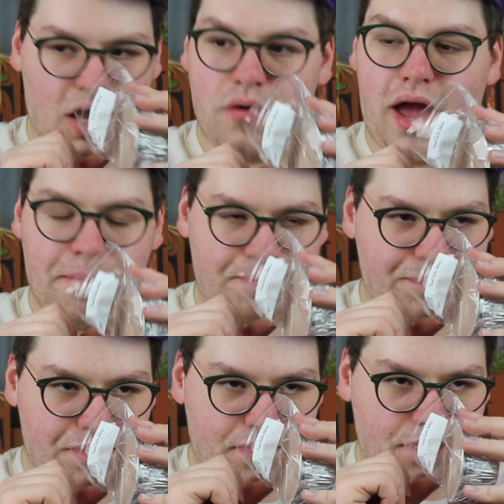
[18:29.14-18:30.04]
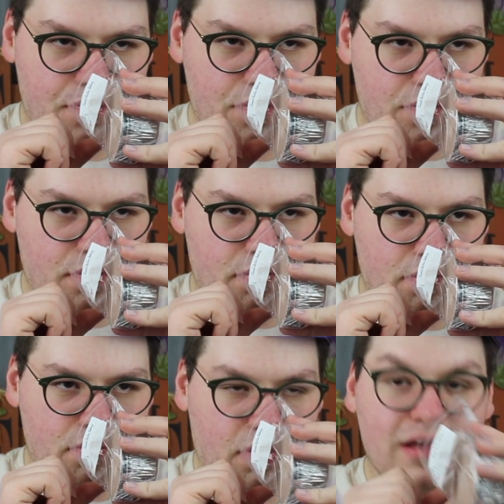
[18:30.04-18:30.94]
Okay.
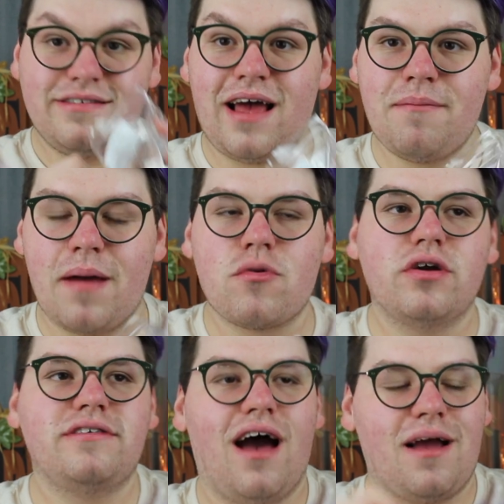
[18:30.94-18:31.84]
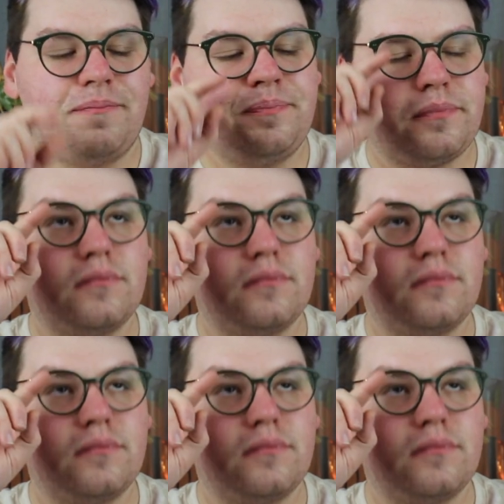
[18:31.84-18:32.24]
Set memory time.